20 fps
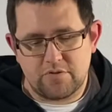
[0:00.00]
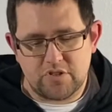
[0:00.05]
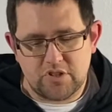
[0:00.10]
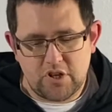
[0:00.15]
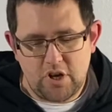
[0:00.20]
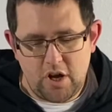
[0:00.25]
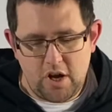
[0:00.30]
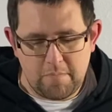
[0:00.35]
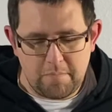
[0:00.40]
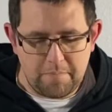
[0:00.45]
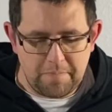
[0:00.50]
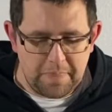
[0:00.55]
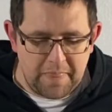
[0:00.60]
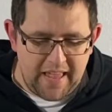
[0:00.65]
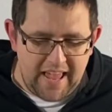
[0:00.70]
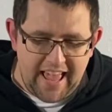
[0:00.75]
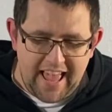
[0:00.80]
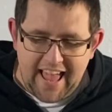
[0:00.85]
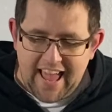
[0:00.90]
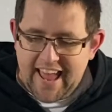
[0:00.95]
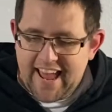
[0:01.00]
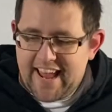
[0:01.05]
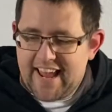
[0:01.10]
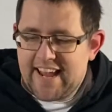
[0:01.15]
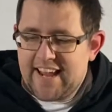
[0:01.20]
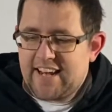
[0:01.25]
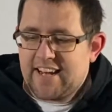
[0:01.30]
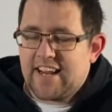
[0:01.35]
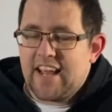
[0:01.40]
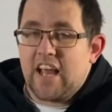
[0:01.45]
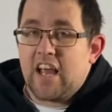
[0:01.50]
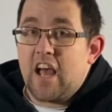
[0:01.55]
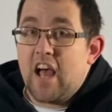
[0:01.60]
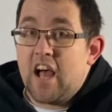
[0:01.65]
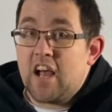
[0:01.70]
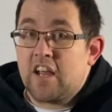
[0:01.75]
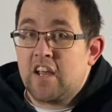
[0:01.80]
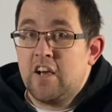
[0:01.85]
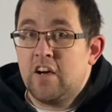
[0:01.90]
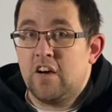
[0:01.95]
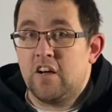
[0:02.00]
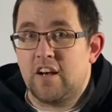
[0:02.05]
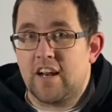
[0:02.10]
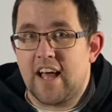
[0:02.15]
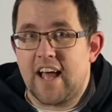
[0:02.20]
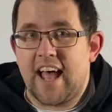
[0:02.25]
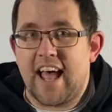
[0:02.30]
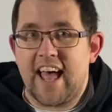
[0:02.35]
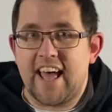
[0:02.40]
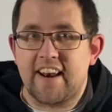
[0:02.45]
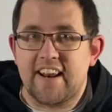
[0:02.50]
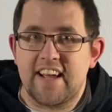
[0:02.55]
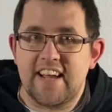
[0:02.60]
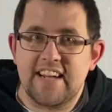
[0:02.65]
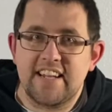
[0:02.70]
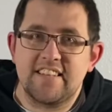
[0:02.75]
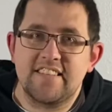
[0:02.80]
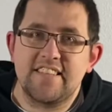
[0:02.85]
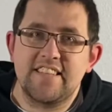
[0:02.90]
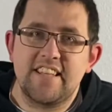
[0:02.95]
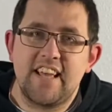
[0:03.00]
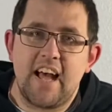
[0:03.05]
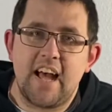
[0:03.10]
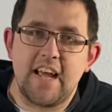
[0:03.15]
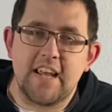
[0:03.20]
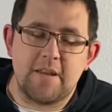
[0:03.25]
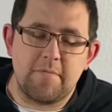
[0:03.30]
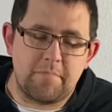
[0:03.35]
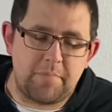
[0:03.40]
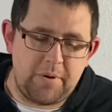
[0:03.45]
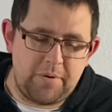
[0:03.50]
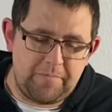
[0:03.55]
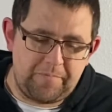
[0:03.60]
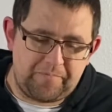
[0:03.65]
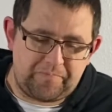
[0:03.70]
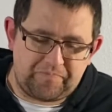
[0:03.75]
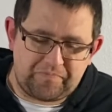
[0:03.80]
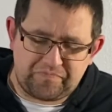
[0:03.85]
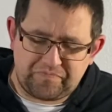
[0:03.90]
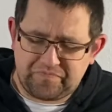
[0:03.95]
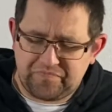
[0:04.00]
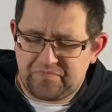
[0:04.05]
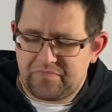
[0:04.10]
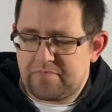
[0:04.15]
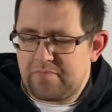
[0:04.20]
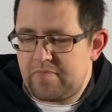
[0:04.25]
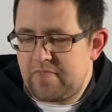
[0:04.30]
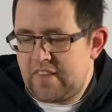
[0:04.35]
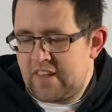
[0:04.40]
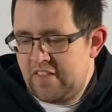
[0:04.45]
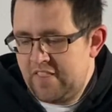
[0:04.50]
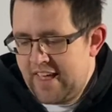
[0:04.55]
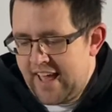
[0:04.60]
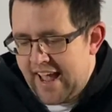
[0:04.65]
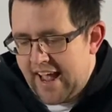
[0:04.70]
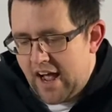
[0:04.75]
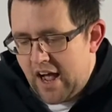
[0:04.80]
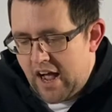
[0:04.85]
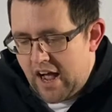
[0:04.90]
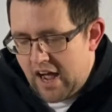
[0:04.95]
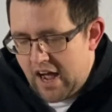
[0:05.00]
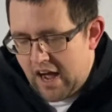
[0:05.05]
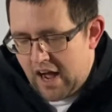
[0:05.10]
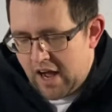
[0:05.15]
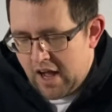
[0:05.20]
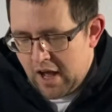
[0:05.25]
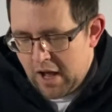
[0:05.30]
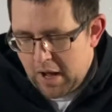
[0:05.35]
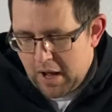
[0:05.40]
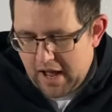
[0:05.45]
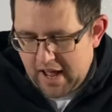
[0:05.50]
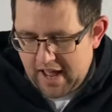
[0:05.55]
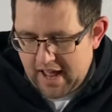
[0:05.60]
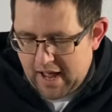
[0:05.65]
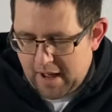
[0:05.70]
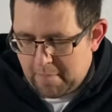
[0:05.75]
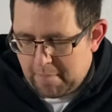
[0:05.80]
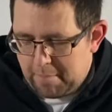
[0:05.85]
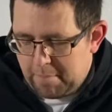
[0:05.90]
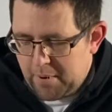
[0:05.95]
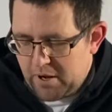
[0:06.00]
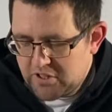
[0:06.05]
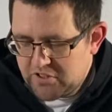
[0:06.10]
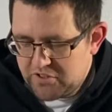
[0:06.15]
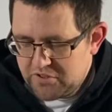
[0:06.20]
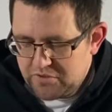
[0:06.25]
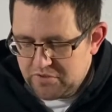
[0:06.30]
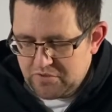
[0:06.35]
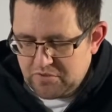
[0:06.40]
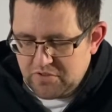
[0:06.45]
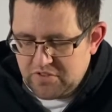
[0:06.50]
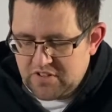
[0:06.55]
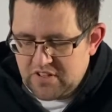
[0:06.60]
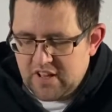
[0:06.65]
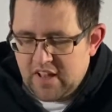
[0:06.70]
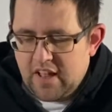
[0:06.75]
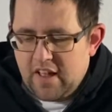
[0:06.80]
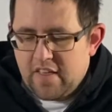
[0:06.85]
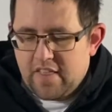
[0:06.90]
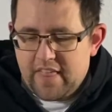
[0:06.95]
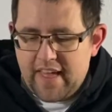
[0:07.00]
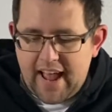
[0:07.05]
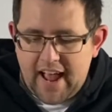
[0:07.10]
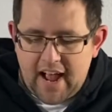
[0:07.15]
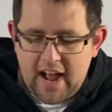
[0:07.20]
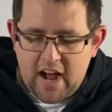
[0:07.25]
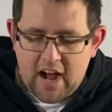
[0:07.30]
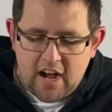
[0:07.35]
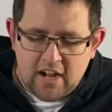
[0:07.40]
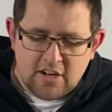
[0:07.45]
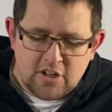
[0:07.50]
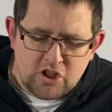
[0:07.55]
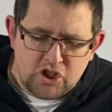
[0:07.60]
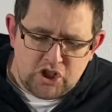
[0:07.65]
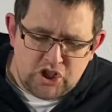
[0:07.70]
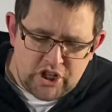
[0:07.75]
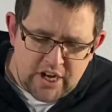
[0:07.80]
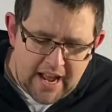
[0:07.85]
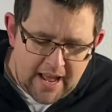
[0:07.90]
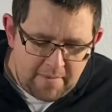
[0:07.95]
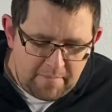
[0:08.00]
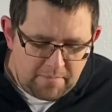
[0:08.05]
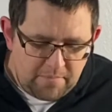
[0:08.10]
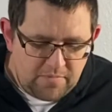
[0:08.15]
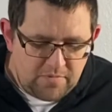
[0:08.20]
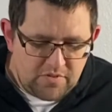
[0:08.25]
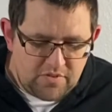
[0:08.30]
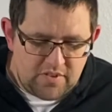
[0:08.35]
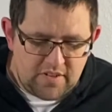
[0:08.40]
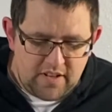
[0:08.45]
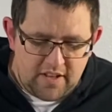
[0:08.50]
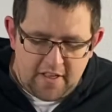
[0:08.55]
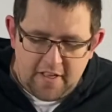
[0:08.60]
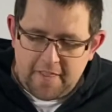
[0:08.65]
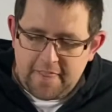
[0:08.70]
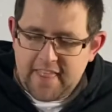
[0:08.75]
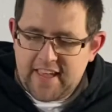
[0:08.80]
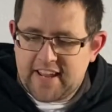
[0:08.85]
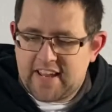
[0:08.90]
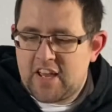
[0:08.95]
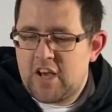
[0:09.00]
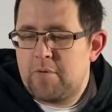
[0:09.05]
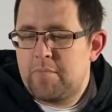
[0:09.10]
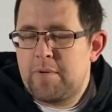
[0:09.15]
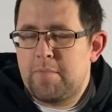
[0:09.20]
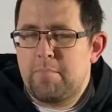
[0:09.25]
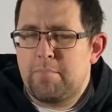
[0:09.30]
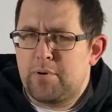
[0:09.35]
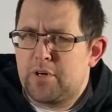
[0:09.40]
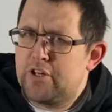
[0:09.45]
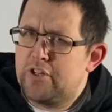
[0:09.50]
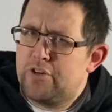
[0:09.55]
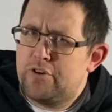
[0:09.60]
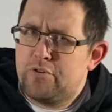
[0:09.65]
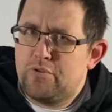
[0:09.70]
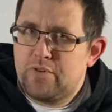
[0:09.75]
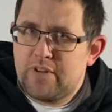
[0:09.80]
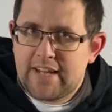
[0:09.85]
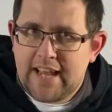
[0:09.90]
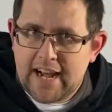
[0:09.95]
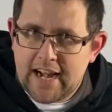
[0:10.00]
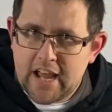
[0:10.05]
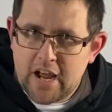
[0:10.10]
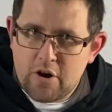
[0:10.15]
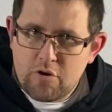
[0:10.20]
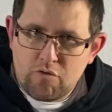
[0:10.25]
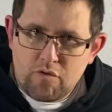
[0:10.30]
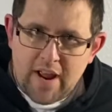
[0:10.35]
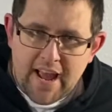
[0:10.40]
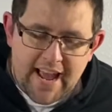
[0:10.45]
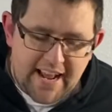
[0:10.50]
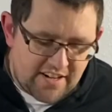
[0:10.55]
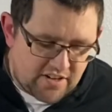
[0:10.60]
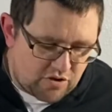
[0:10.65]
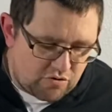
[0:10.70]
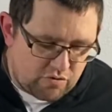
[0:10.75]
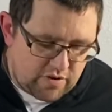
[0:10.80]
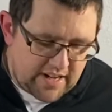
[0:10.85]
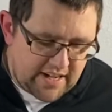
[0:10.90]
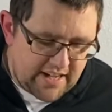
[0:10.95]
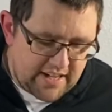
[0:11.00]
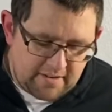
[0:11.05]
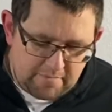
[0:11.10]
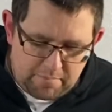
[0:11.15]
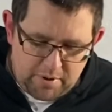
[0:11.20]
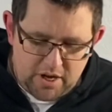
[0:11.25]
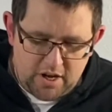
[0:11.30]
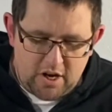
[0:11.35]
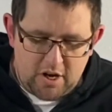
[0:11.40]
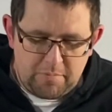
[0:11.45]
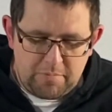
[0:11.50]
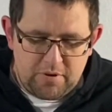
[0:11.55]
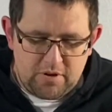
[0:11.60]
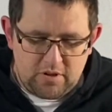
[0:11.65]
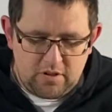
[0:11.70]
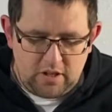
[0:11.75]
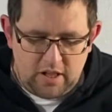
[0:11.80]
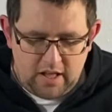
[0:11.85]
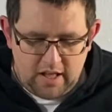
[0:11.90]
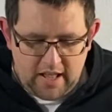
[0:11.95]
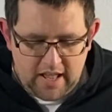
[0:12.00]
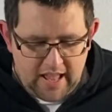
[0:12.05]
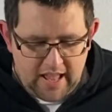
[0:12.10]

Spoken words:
come in a colour and a type. There are bottles, there are gems, they come in blue, yellow, red, green, purple,